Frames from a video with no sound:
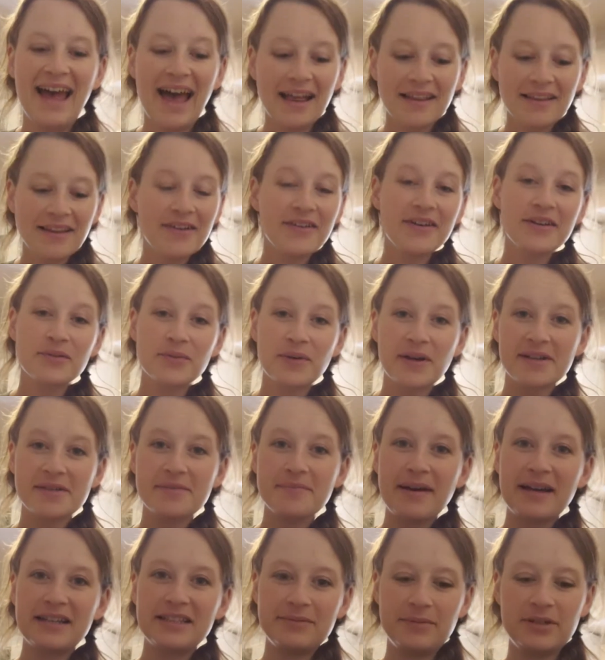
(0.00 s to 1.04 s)
Hello and welcome
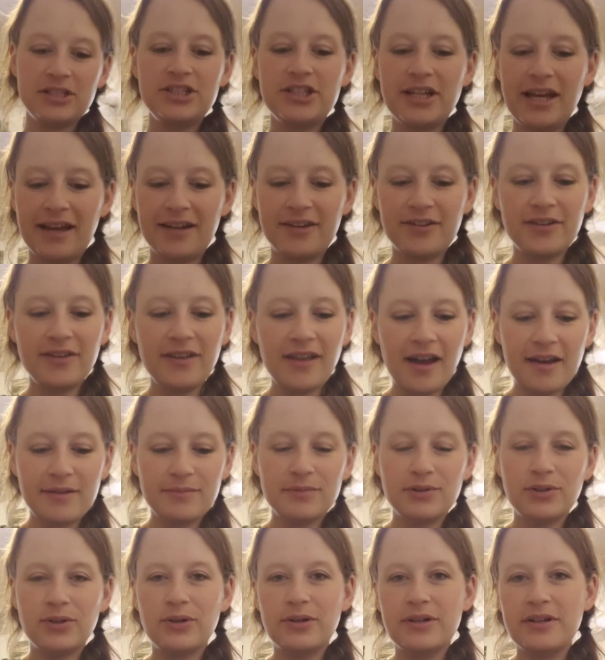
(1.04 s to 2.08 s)
back to my channel.
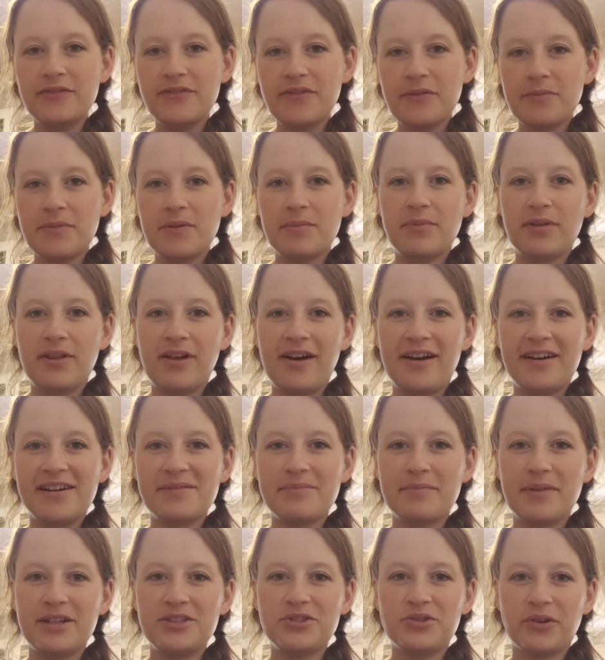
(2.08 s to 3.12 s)
I'm Laura from the blog
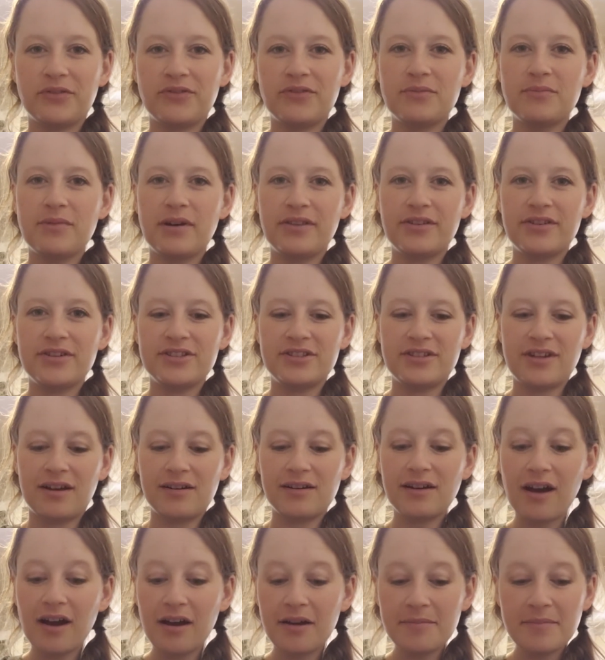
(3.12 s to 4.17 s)

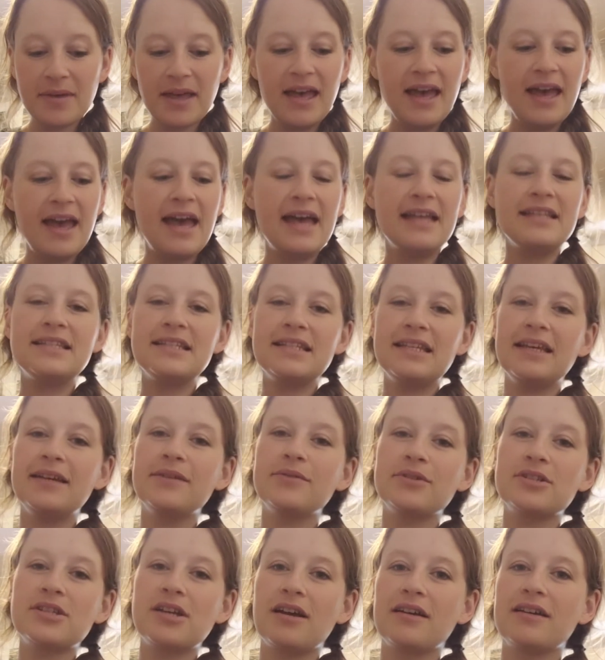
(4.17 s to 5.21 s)
myjoyfulmotherhood.com, and
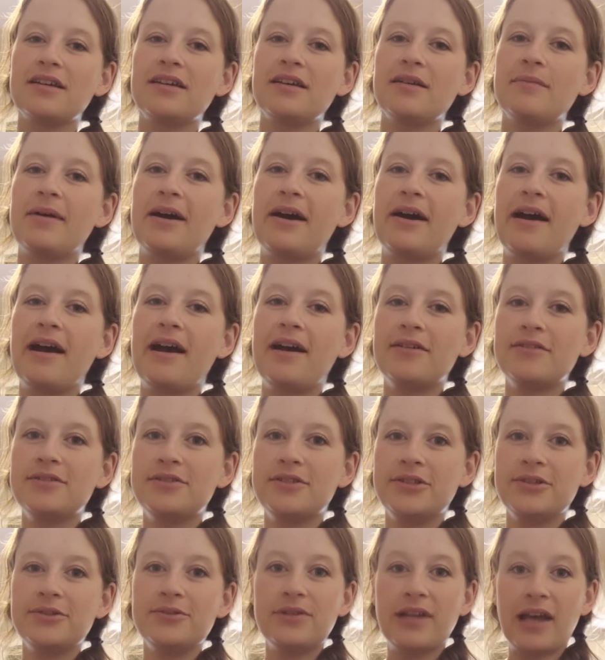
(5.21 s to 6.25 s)
today we're talking about how
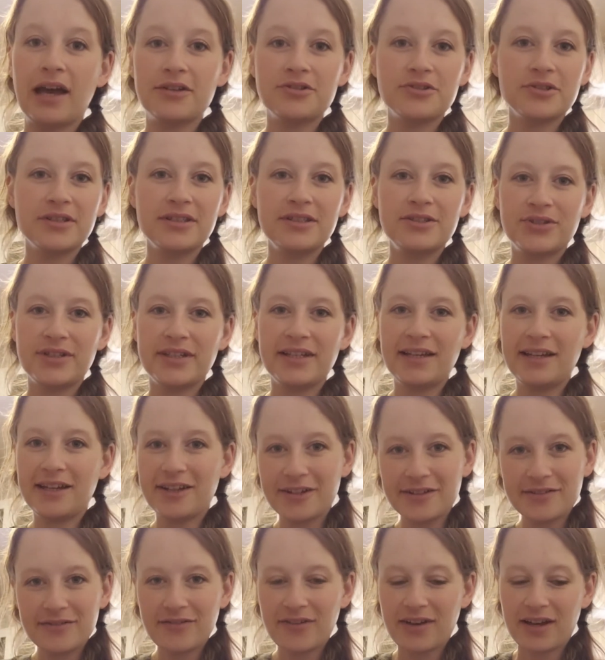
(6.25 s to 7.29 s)
to naturally treat
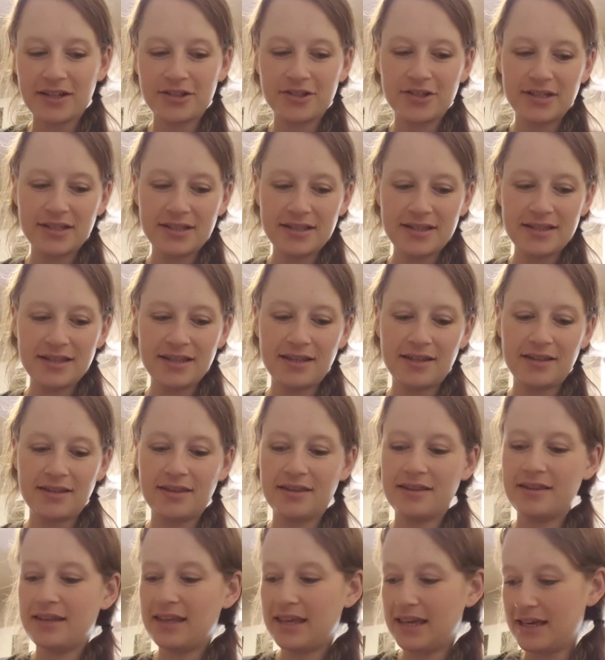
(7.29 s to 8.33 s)
ear infections
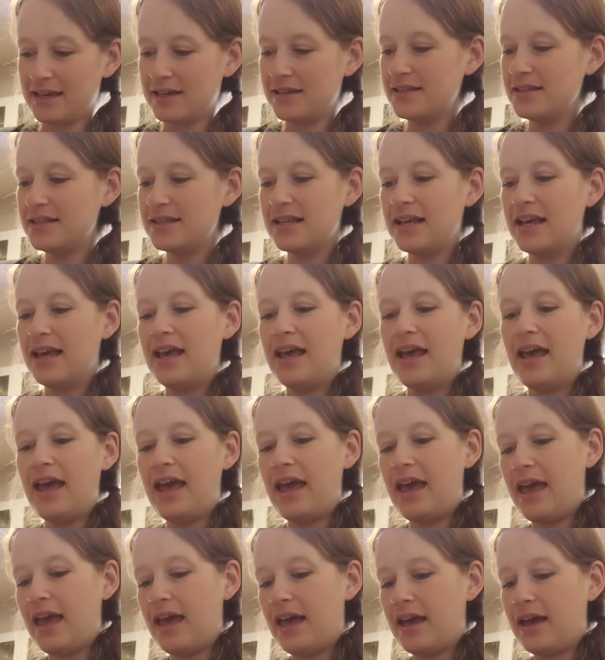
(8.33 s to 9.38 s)
in kids.
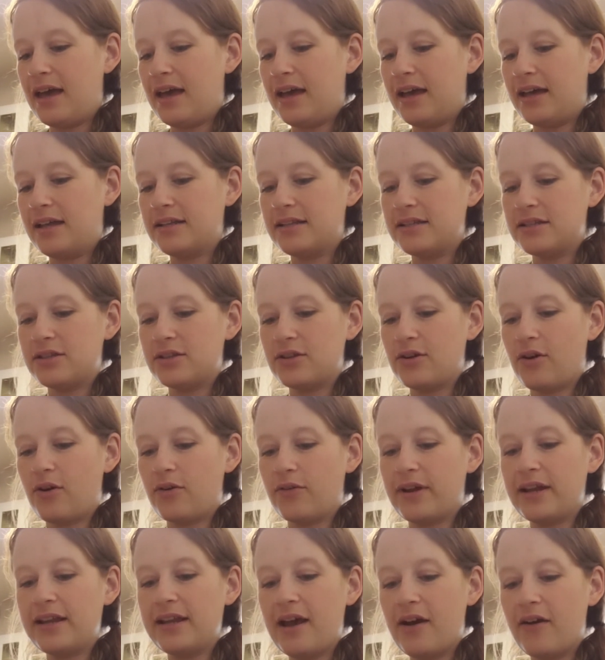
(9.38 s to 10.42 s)
And so
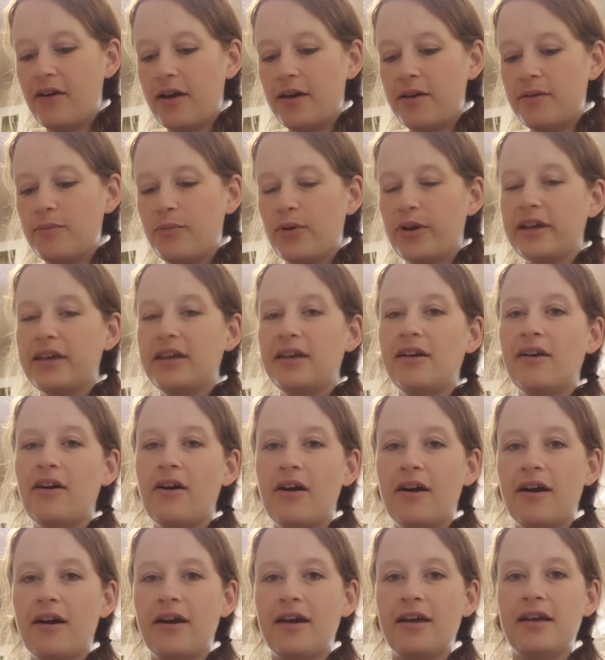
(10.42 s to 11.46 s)
right now I am working
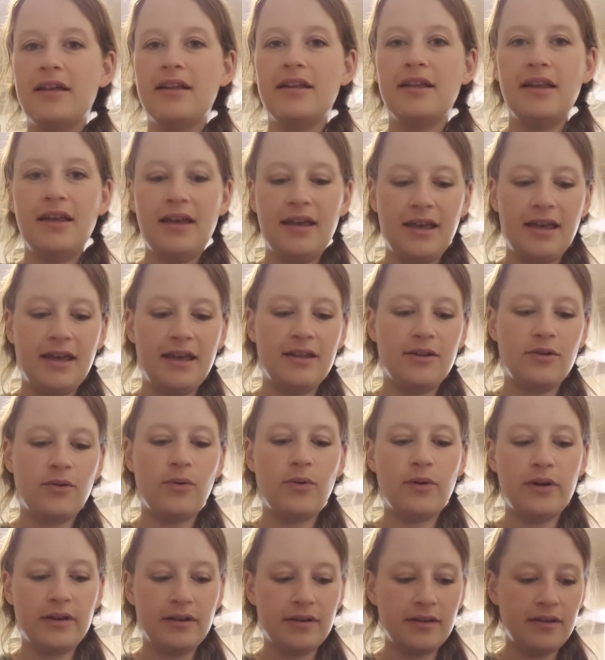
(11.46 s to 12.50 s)
on an
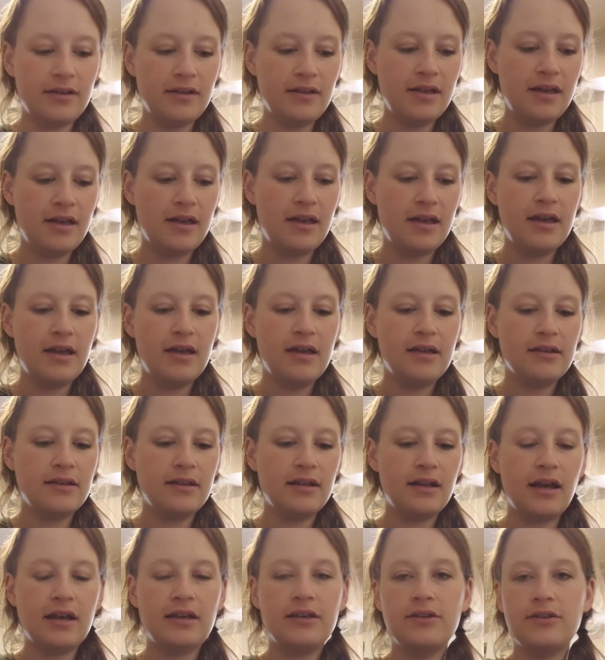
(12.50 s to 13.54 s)
oil
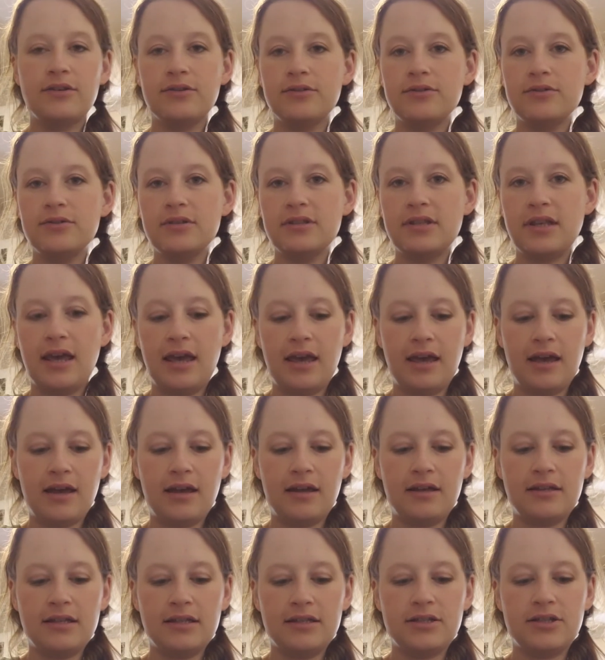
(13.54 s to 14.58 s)
that I use,
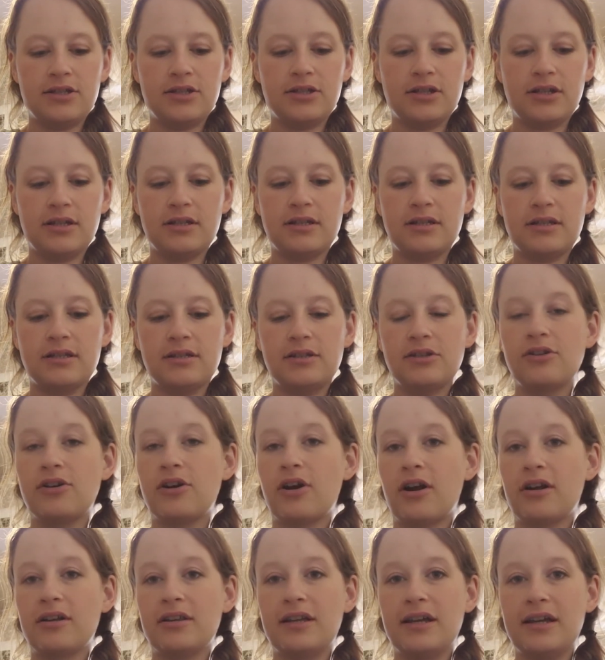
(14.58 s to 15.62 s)
and it's just
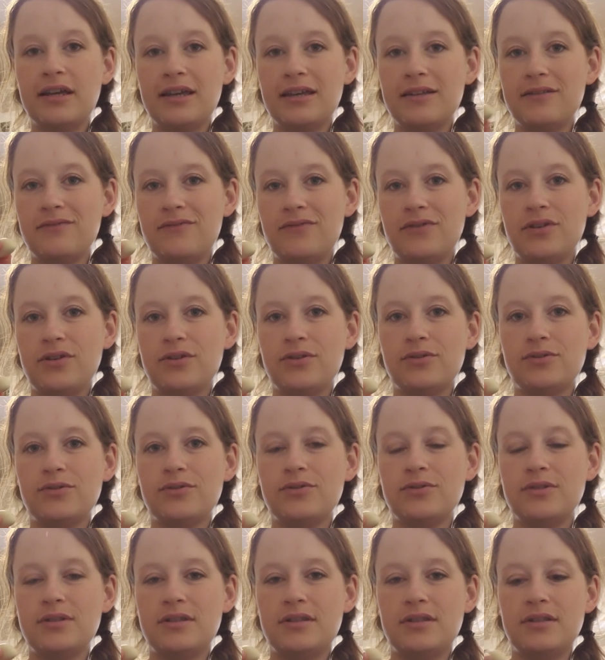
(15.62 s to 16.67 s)
garlic
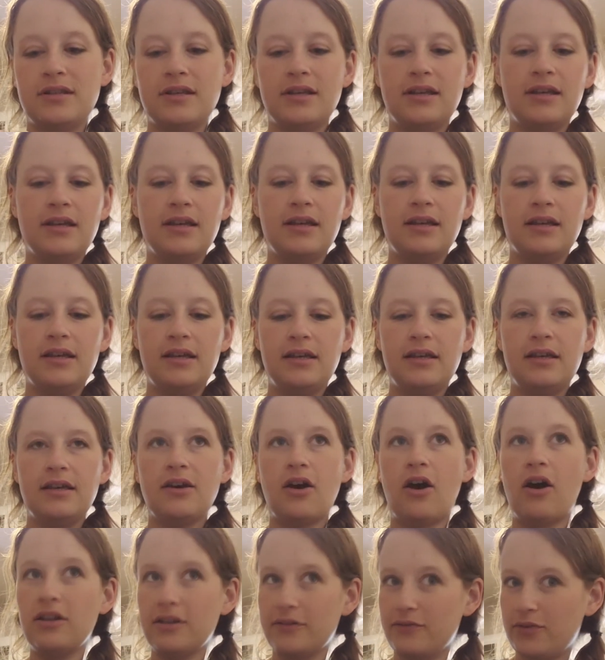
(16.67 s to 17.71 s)
infused
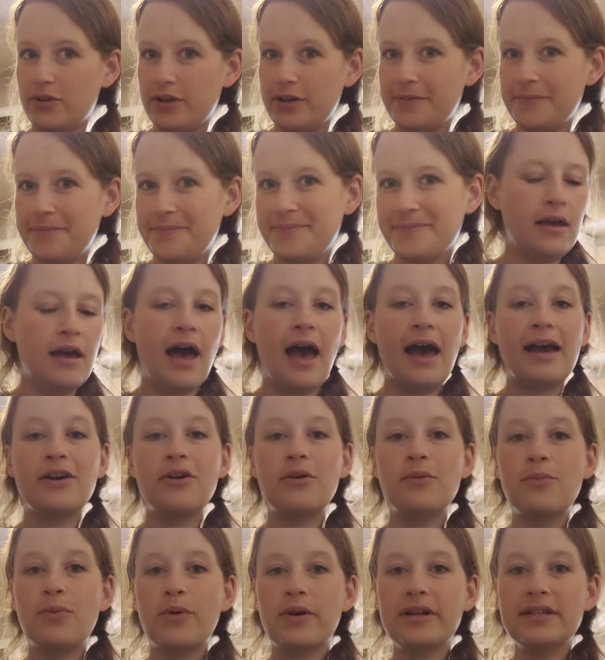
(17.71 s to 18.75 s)
olive oil. I
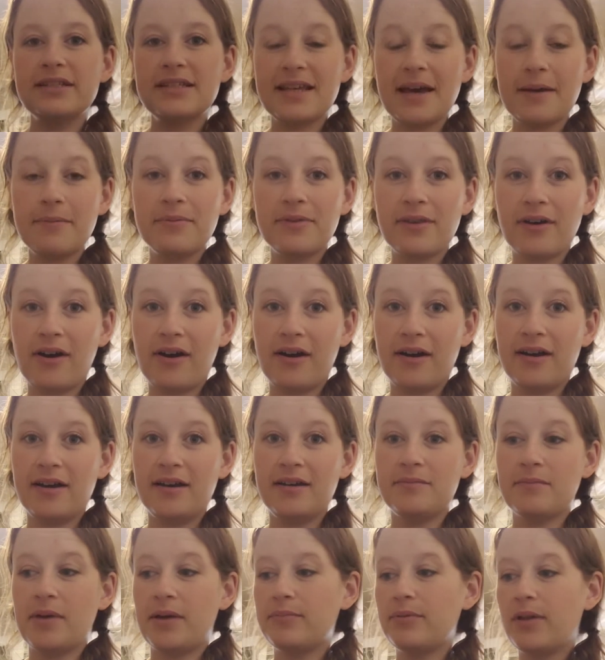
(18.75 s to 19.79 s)
go more in depth
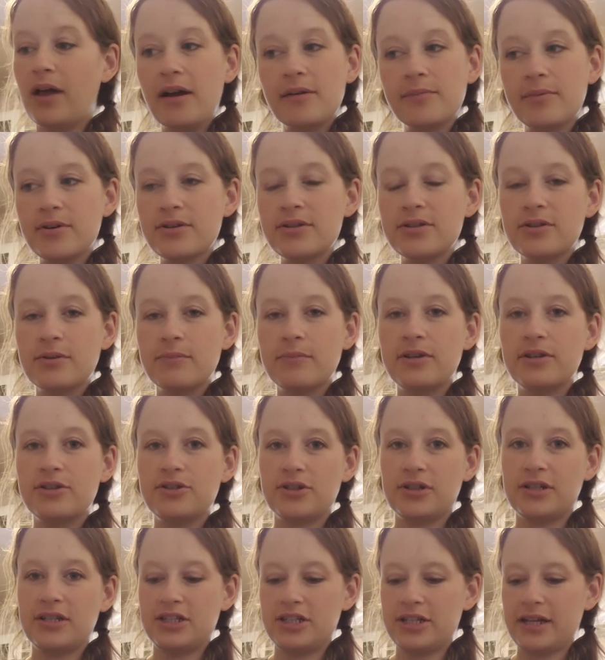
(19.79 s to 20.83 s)
on my blog post, so be
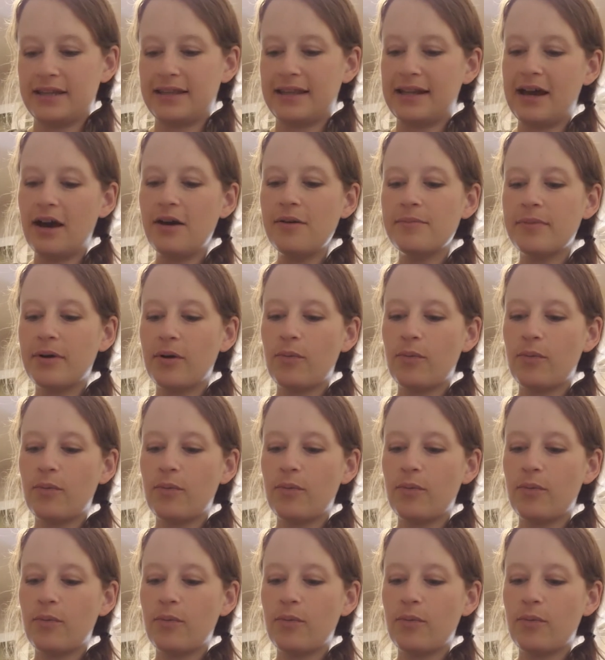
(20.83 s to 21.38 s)
sure to check that out.